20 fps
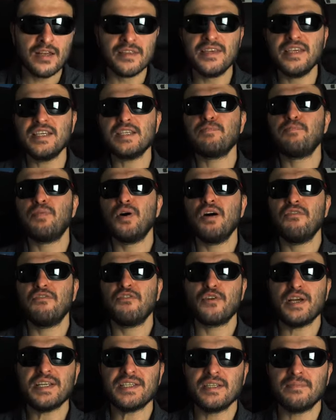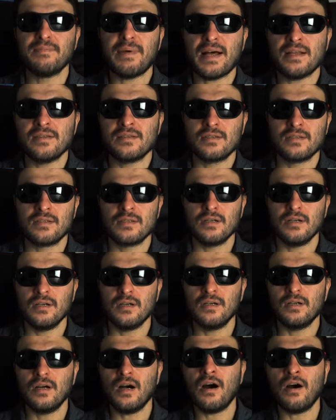These perforated pads
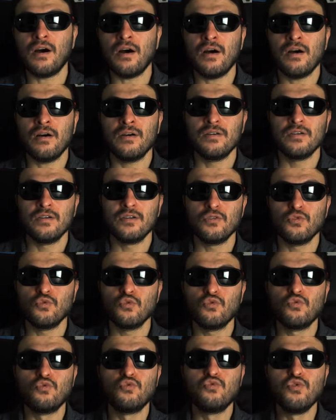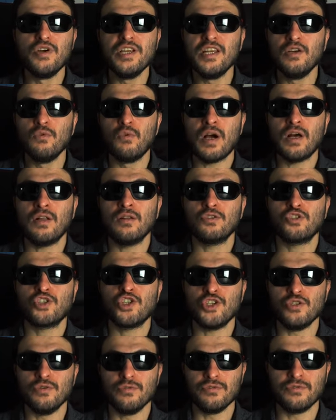are really well
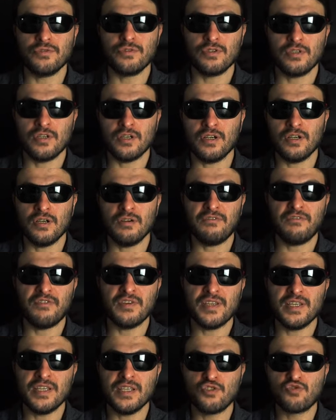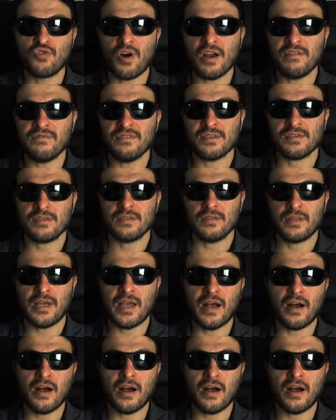tuned for the drivers. They